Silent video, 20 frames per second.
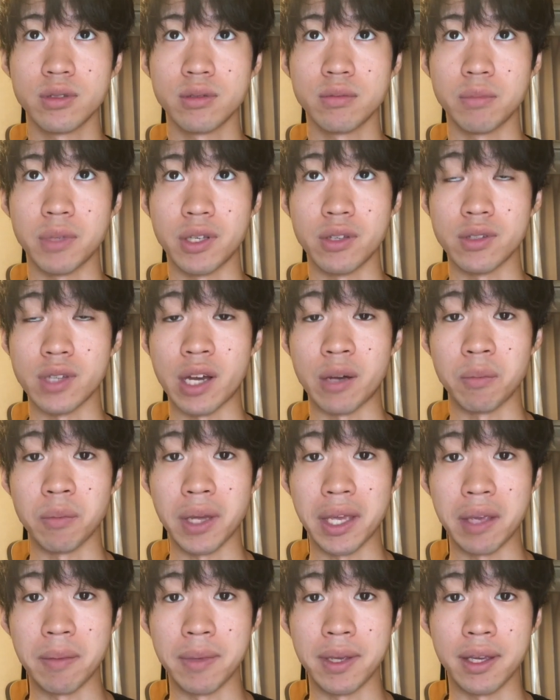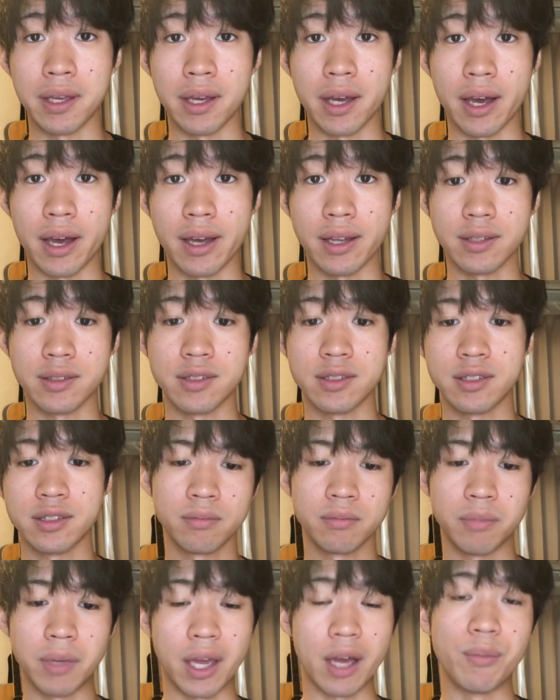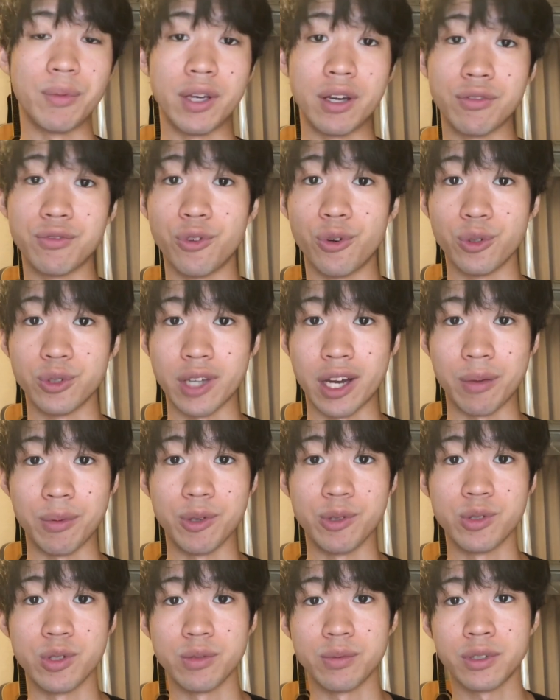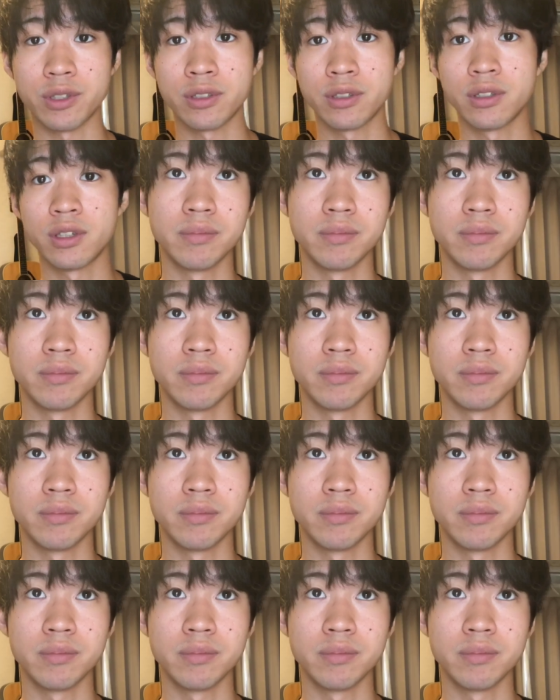Because I'm aiming at becoming a full-time YouTuber.